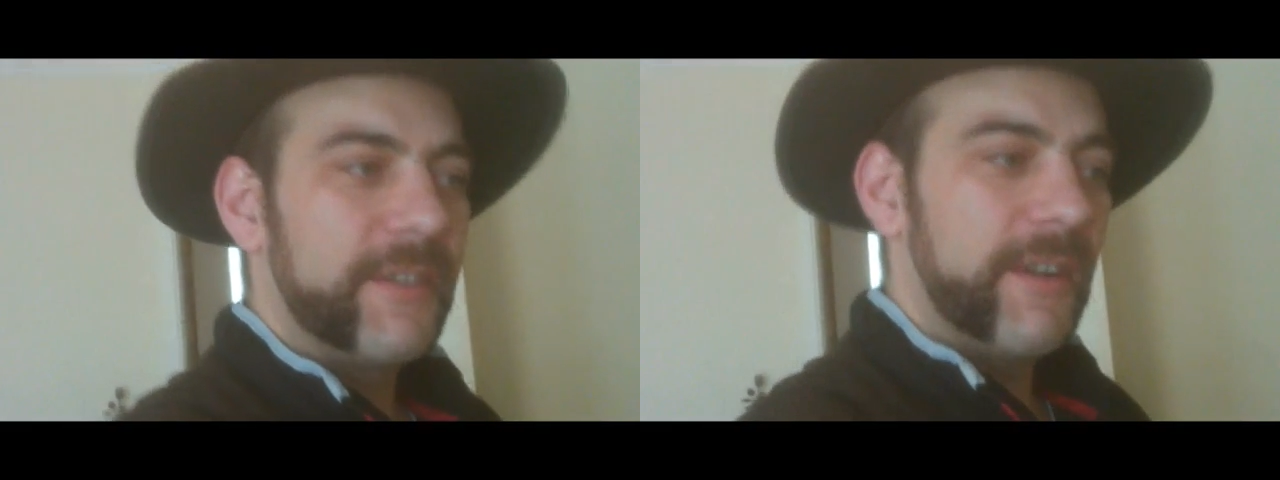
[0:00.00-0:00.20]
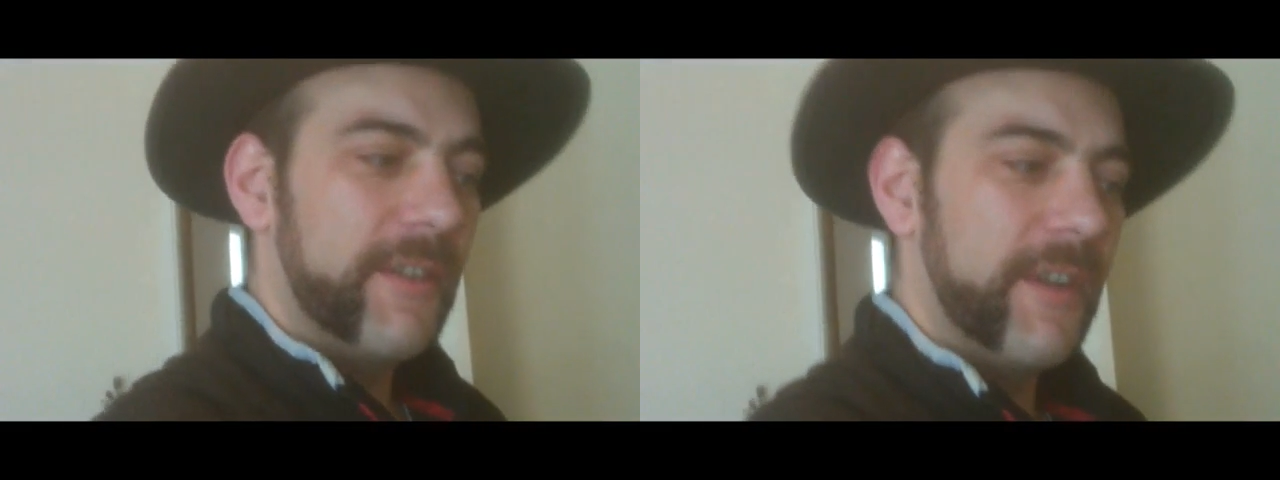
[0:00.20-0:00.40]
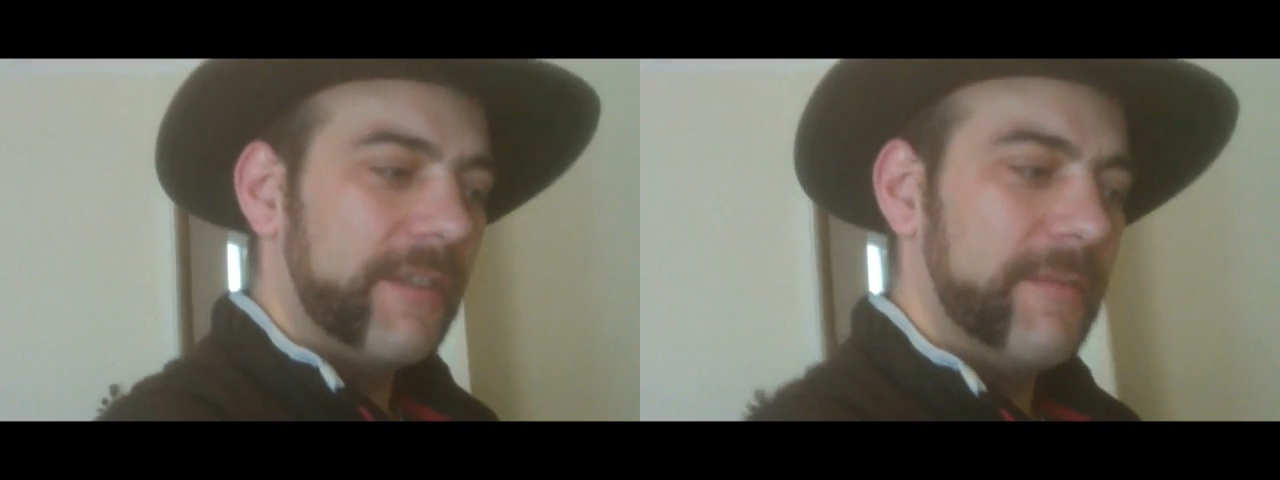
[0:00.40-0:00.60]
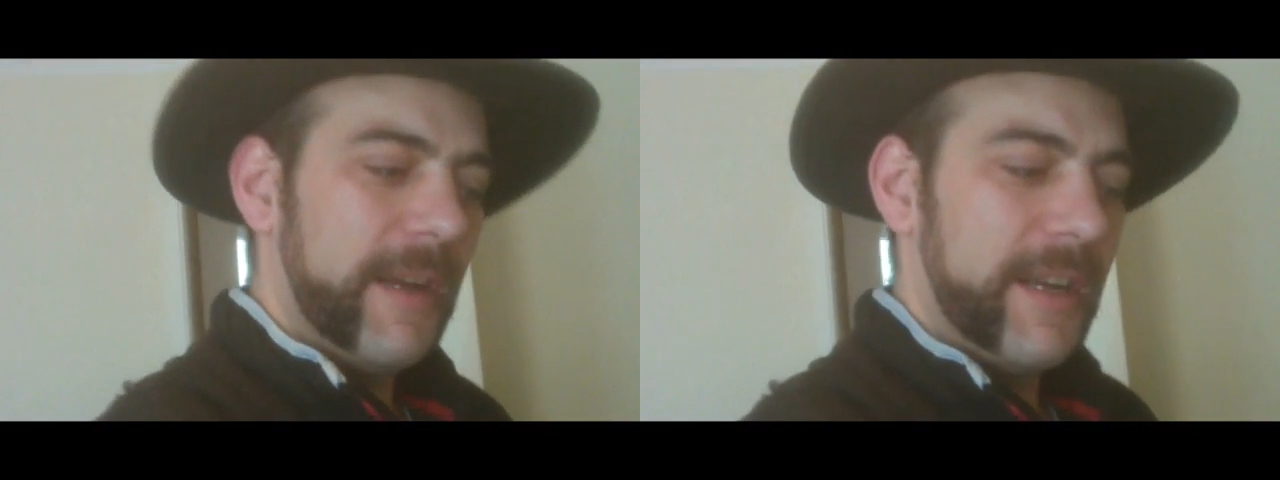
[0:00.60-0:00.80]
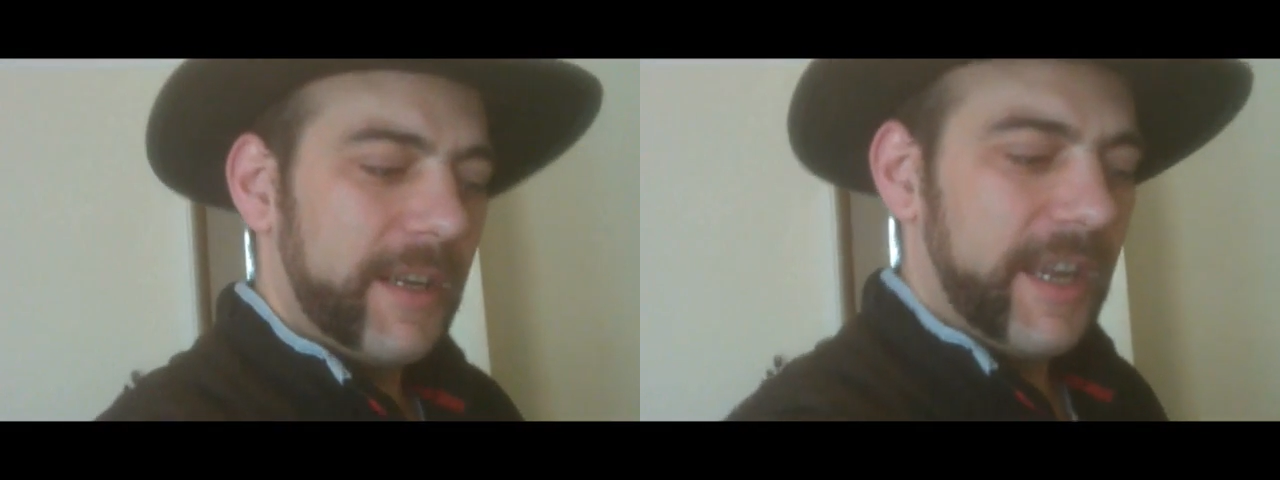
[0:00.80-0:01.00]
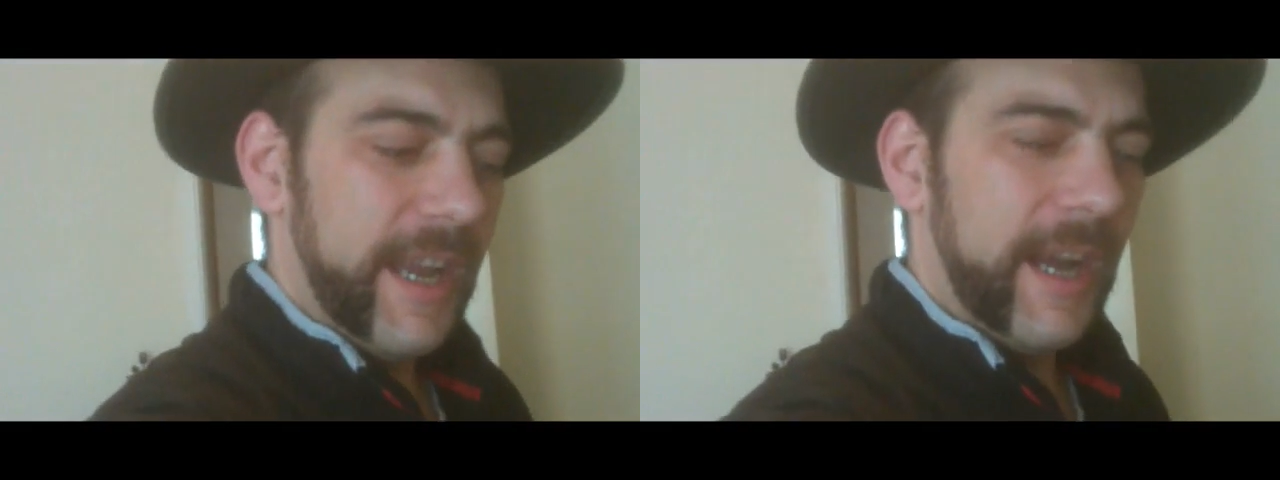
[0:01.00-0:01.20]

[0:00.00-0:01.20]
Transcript: so I've kind of made a kit